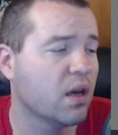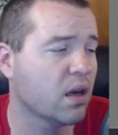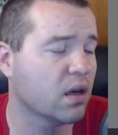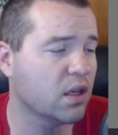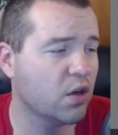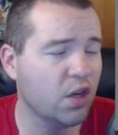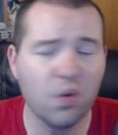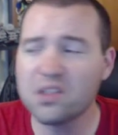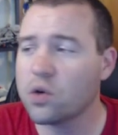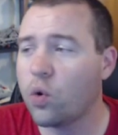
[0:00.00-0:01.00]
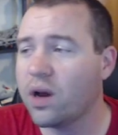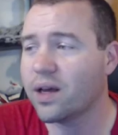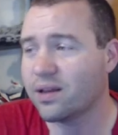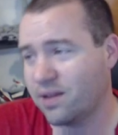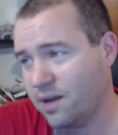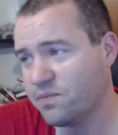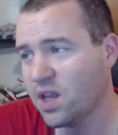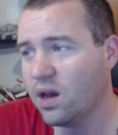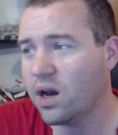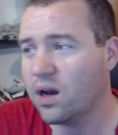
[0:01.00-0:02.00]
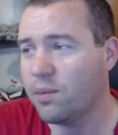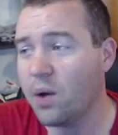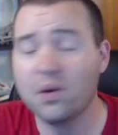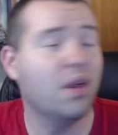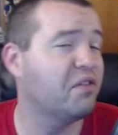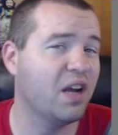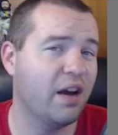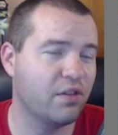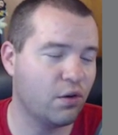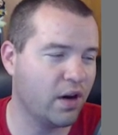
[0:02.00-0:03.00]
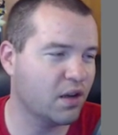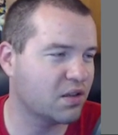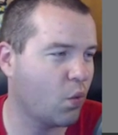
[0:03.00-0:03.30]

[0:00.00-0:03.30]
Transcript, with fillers: And he wasn't quite that. I would love to have the great